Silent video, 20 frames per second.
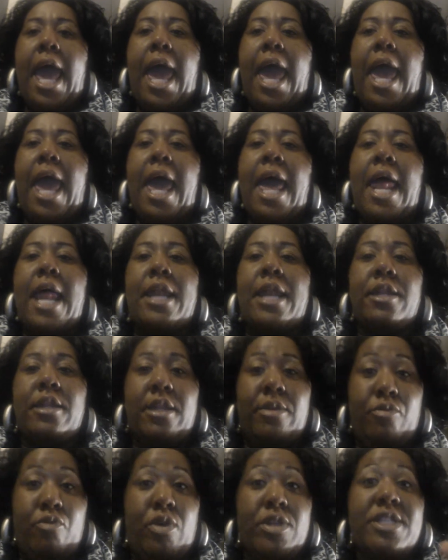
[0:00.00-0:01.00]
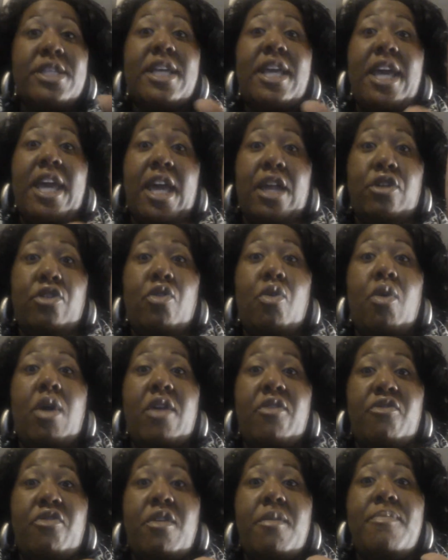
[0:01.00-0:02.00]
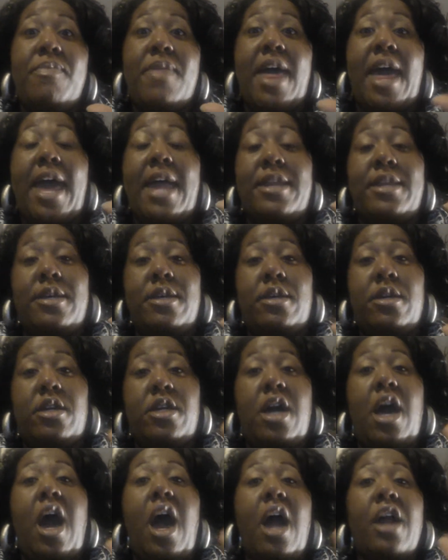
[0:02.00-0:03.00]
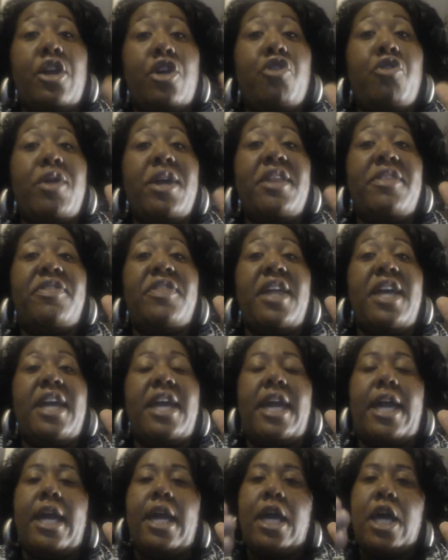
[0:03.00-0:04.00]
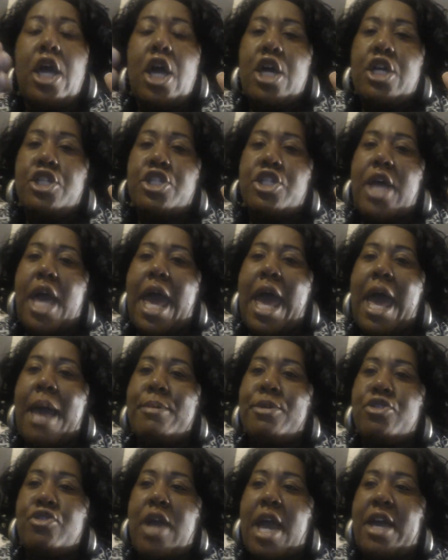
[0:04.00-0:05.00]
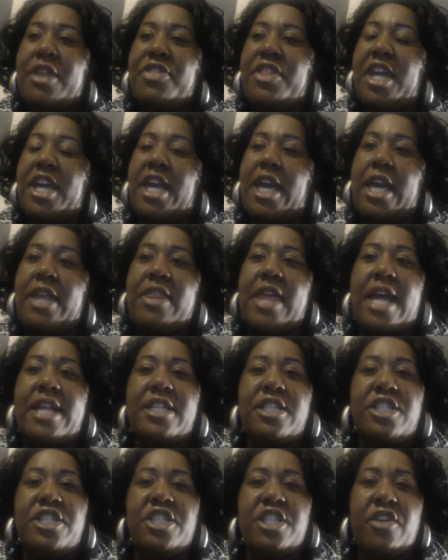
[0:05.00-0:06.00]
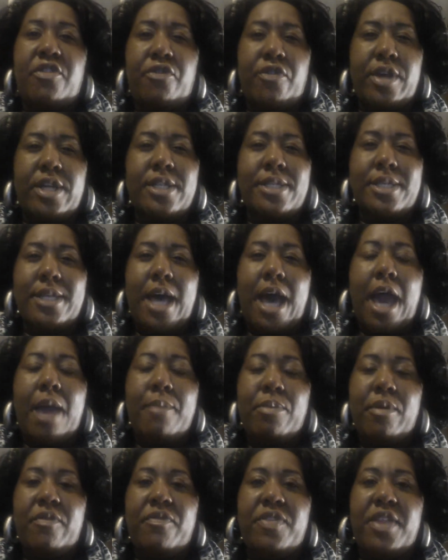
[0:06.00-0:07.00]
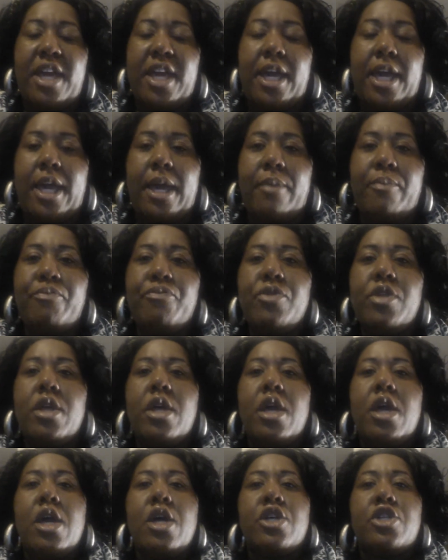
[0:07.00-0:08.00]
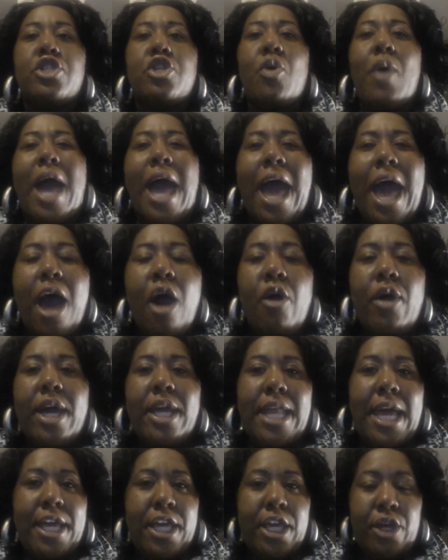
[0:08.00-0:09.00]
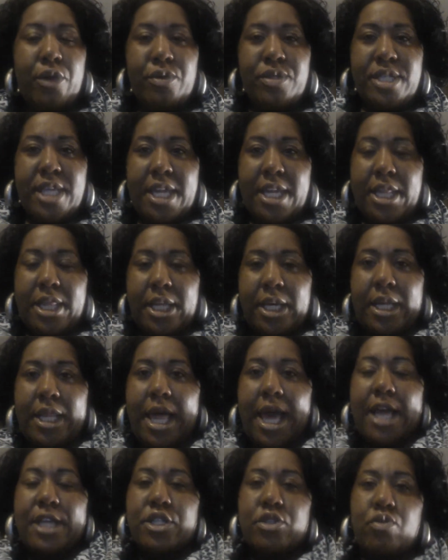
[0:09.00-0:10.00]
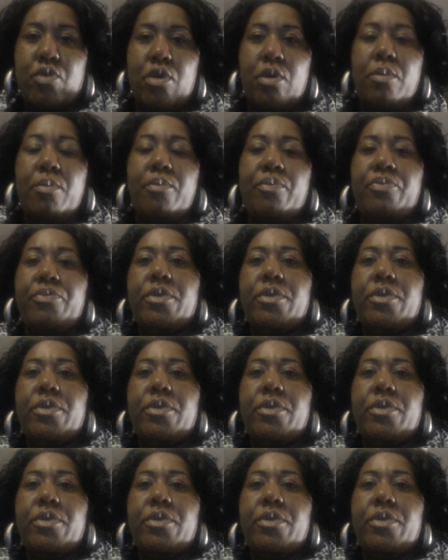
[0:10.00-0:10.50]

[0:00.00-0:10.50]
And once again, going from that concrete thinking to abstract thinking, that different type of thinking. So how can I use that in the classroom?